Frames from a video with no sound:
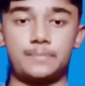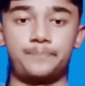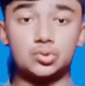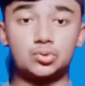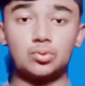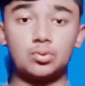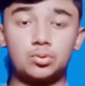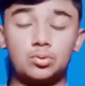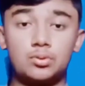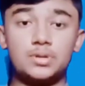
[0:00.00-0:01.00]
So
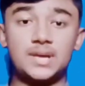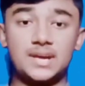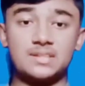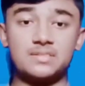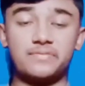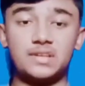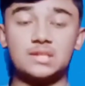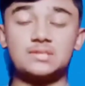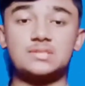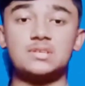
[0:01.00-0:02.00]
chlorine has a
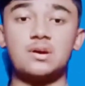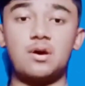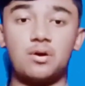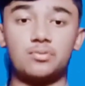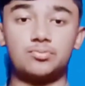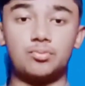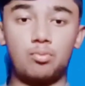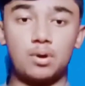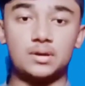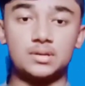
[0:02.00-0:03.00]
valency of
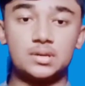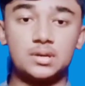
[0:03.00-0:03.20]
1.